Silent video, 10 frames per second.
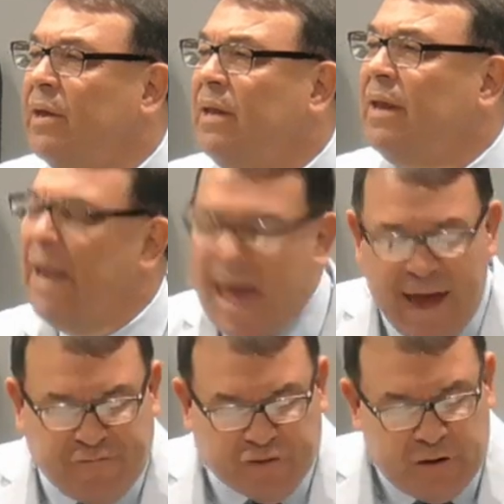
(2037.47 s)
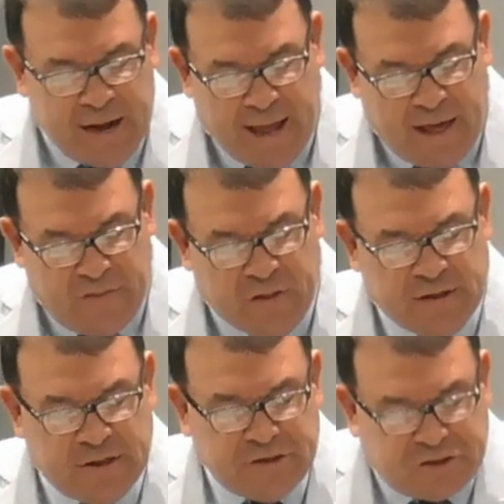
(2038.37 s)
Life or death,
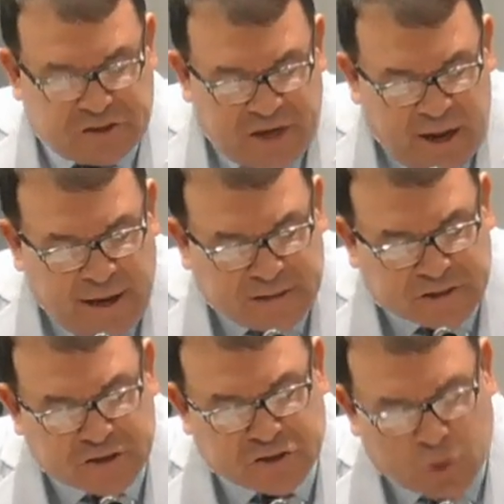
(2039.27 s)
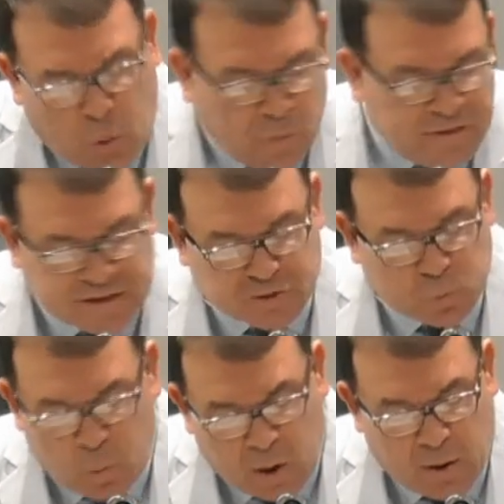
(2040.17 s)
Jesus or this
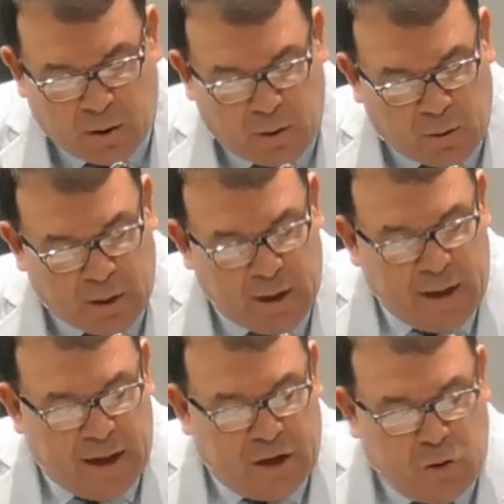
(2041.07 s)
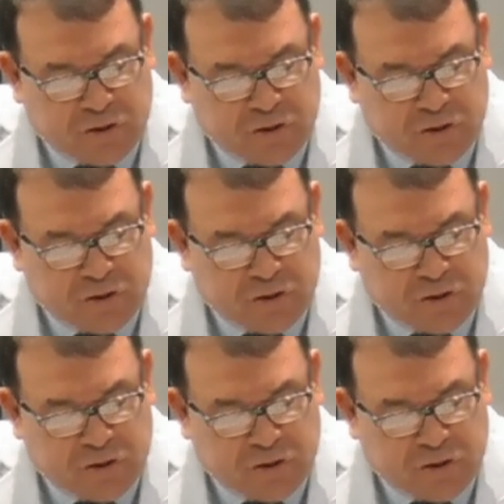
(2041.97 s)
world. And who is